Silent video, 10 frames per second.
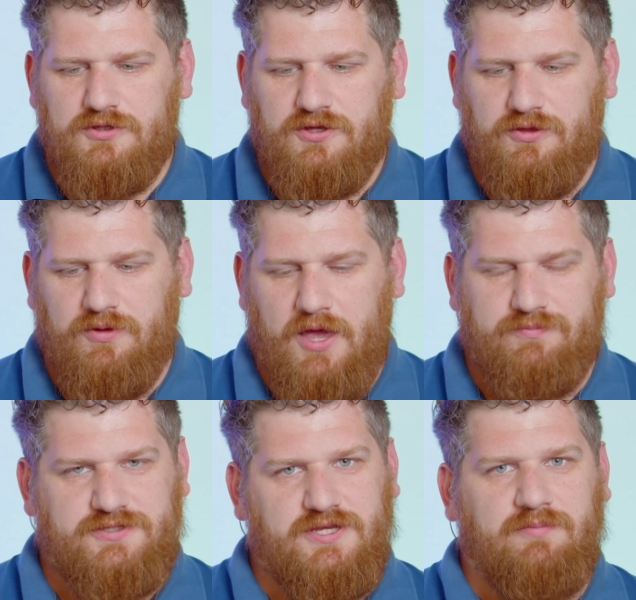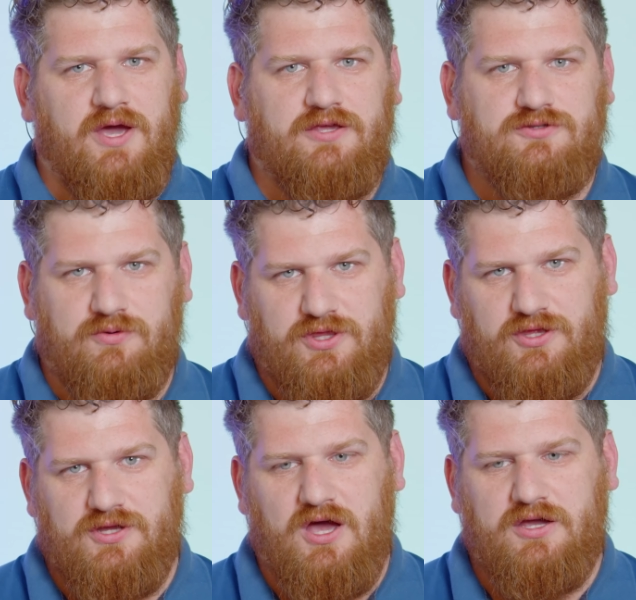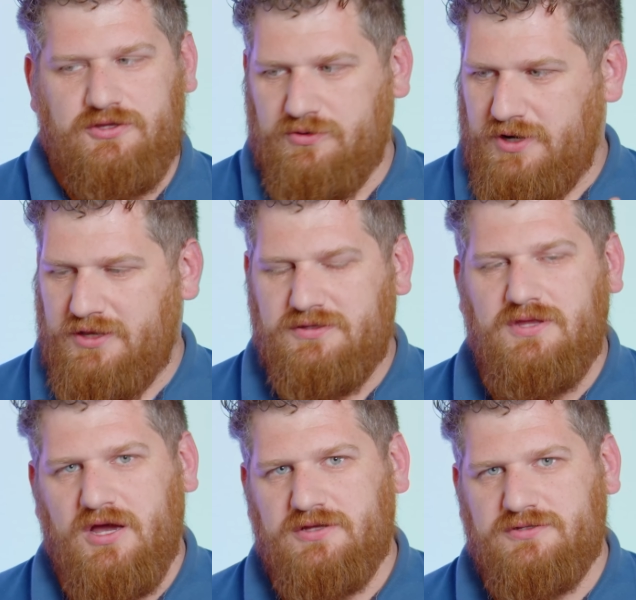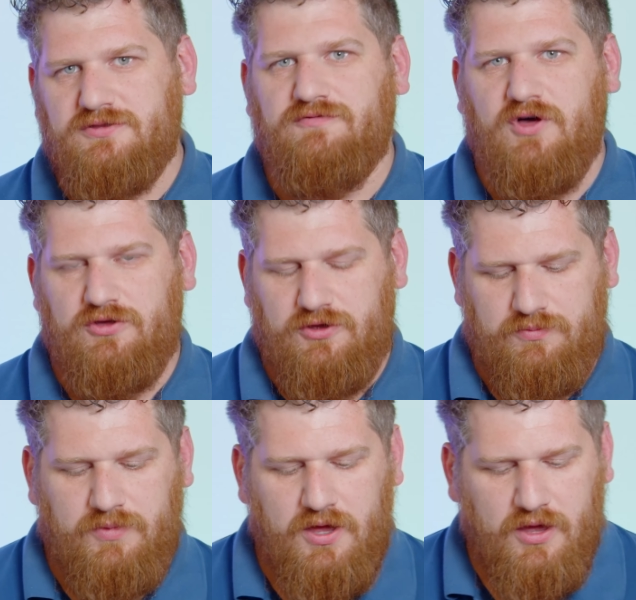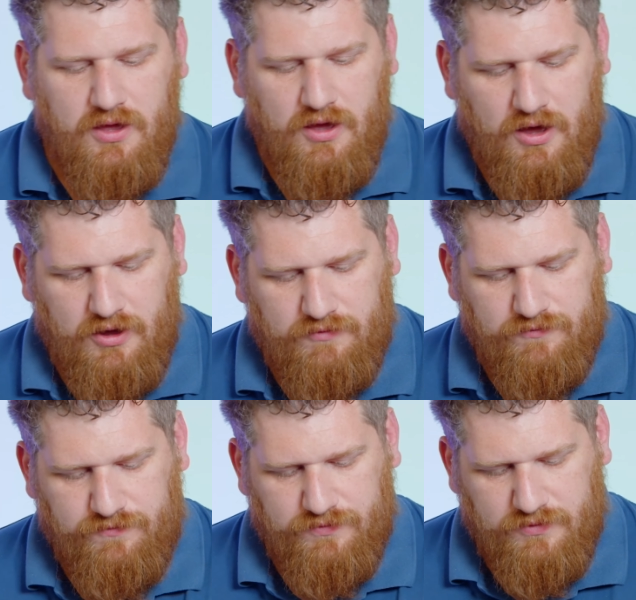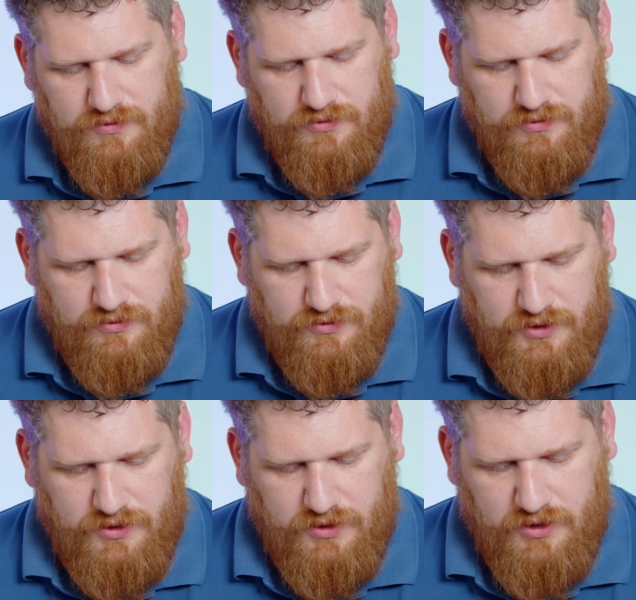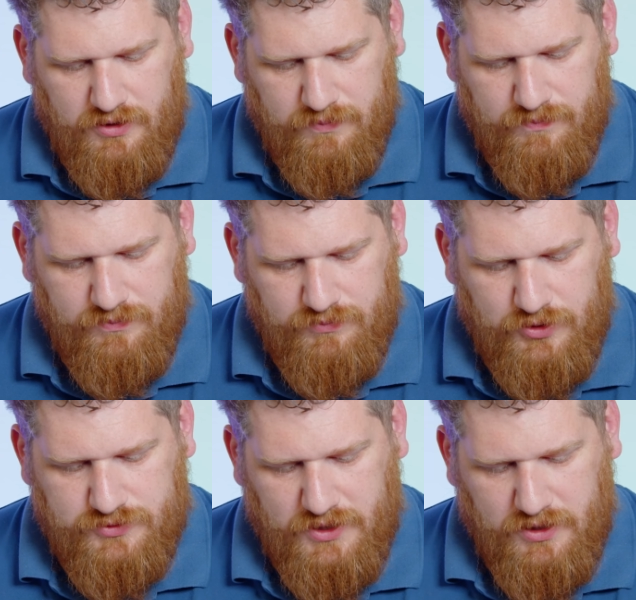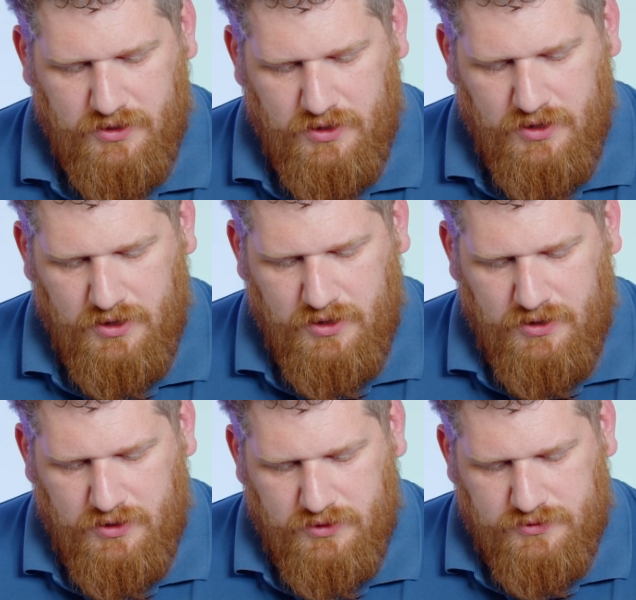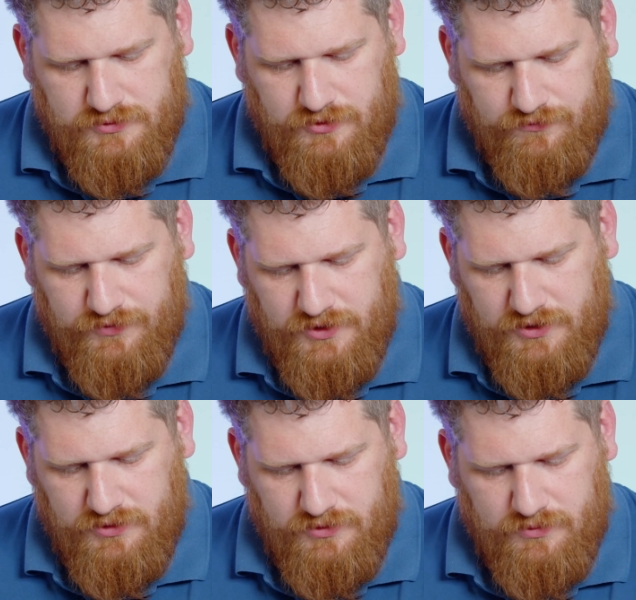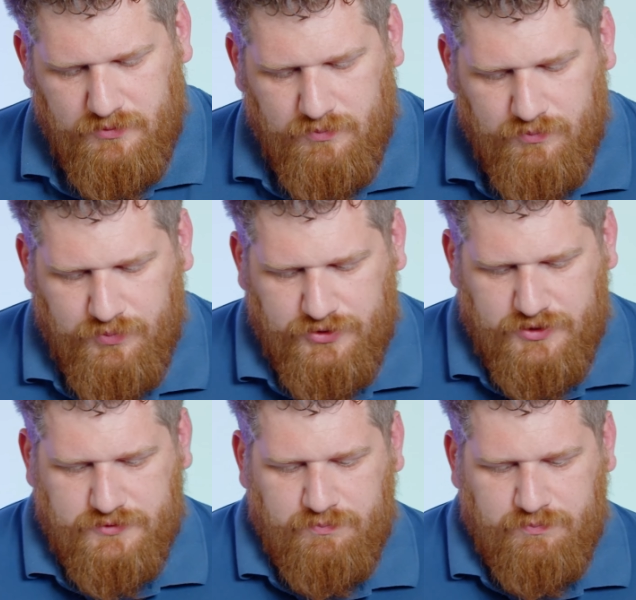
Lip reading: MC mic. So when they talk into it, it ducks the volume of the music. So if we put this